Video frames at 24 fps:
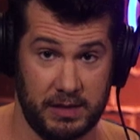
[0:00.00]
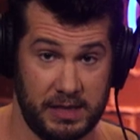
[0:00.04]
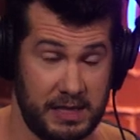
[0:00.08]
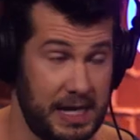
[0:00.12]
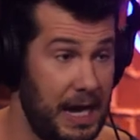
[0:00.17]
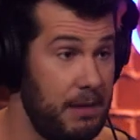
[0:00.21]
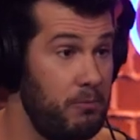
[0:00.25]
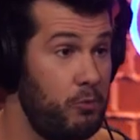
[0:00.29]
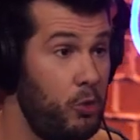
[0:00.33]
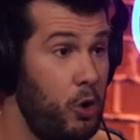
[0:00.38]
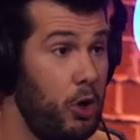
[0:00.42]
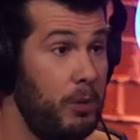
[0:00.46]
yeah.
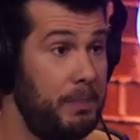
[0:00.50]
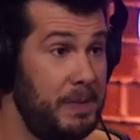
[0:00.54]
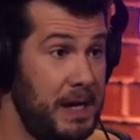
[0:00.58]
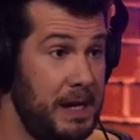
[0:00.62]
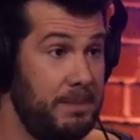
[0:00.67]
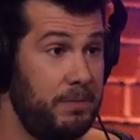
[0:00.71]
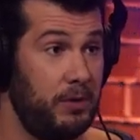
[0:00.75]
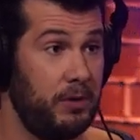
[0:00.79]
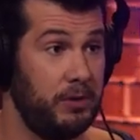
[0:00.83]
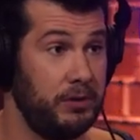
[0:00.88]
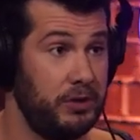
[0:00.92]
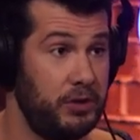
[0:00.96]
sent more
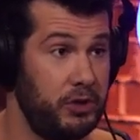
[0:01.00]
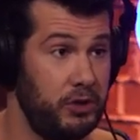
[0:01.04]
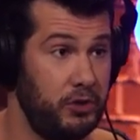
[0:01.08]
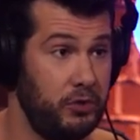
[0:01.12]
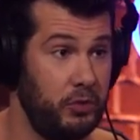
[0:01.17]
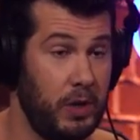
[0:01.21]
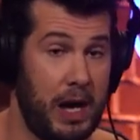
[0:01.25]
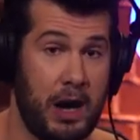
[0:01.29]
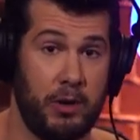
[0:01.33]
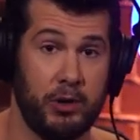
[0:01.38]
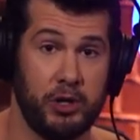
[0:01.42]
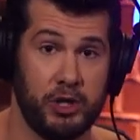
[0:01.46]
people
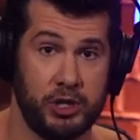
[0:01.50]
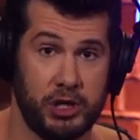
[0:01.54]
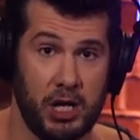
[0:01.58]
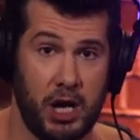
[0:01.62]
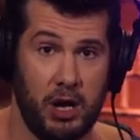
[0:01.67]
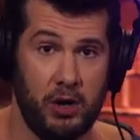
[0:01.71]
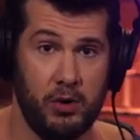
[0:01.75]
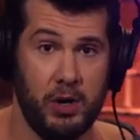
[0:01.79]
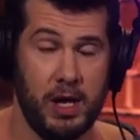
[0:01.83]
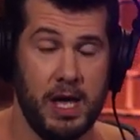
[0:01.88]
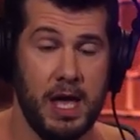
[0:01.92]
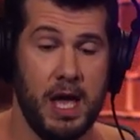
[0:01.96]
to our
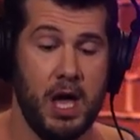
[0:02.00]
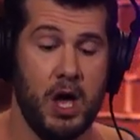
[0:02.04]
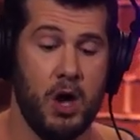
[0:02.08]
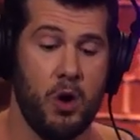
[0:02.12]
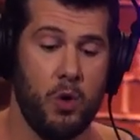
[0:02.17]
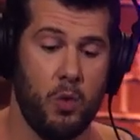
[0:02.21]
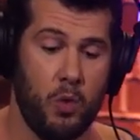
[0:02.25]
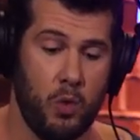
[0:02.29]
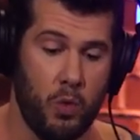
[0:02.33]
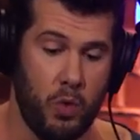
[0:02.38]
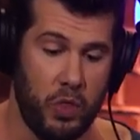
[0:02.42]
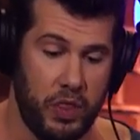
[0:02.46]
show.
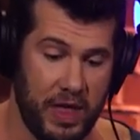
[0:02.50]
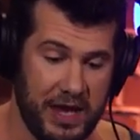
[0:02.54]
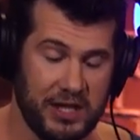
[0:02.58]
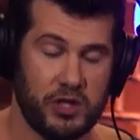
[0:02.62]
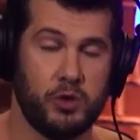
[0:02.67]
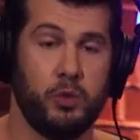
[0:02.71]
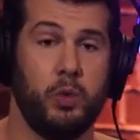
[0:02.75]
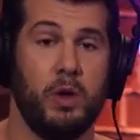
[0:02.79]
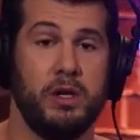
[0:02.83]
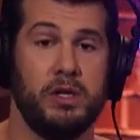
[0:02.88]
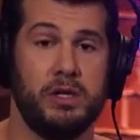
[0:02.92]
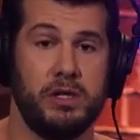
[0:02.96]

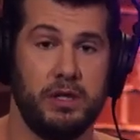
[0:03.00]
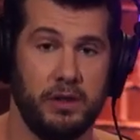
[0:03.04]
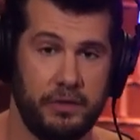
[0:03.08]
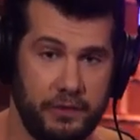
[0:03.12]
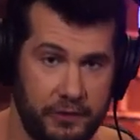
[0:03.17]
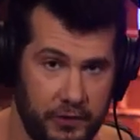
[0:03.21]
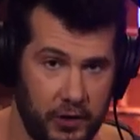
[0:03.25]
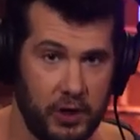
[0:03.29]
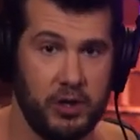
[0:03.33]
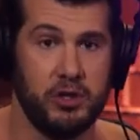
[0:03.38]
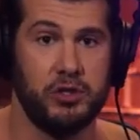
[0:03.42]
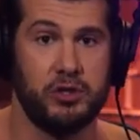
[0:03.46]
This was the
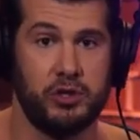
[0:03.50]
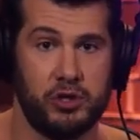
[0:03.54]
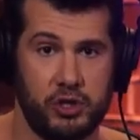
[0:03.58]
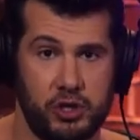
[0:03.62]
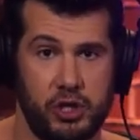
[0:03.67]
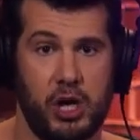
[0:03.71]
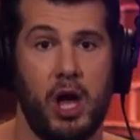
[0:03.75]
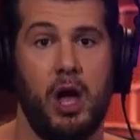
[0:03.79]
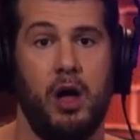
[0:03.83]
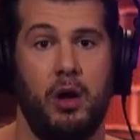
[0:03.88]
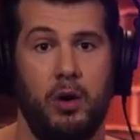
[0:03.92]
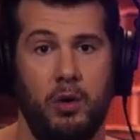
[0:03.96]
first
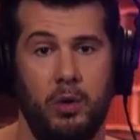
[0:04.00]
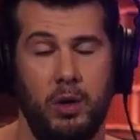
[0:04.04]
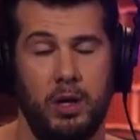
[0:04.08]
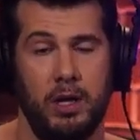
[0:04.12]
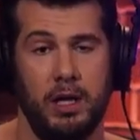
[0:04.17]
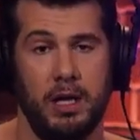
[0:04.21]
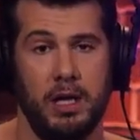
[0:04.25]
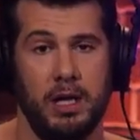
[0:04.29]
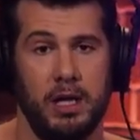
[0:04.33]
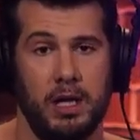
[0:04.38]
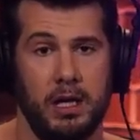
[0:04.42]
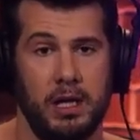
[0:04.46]
show
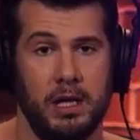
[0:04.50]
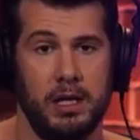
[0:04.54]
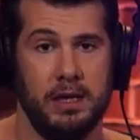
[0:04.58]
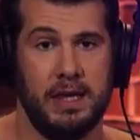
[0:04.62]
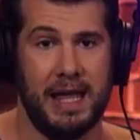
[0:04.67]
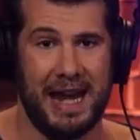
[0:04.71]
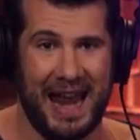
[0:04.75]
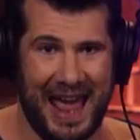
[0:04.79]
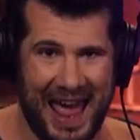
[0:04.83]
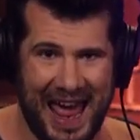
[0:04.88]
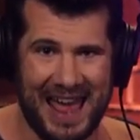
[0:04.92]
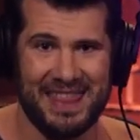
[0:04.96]

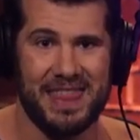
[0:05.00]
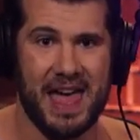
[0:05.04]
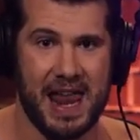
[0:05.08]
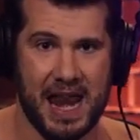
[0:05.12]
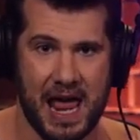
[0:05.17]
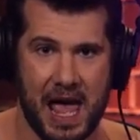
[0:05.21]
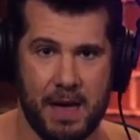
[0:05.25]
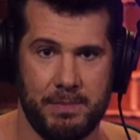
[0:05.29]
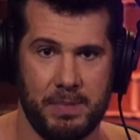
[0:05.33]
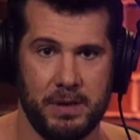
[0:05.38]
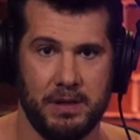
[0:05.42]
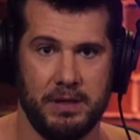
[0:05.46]
that had that
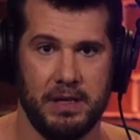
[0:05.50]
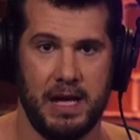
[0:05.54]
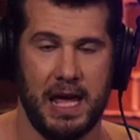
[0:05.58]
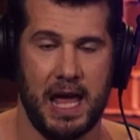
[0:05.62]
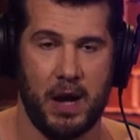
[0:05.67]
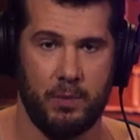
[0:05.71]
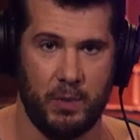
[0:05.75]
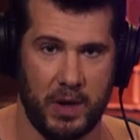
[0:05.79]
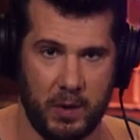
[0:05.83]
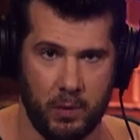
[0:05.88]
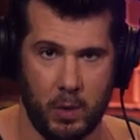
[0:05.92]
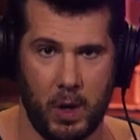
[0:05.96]
happen,
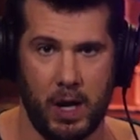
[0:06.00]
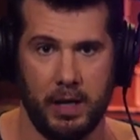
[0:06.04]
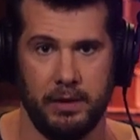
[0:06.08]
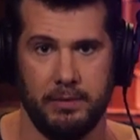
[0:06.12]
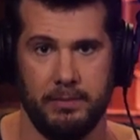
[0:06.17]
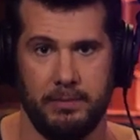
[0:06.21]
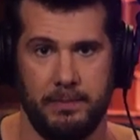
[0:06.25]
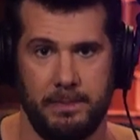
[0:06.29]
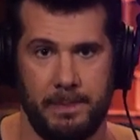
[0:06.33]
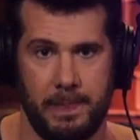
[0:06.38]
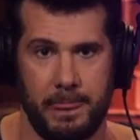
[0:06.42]
and we won.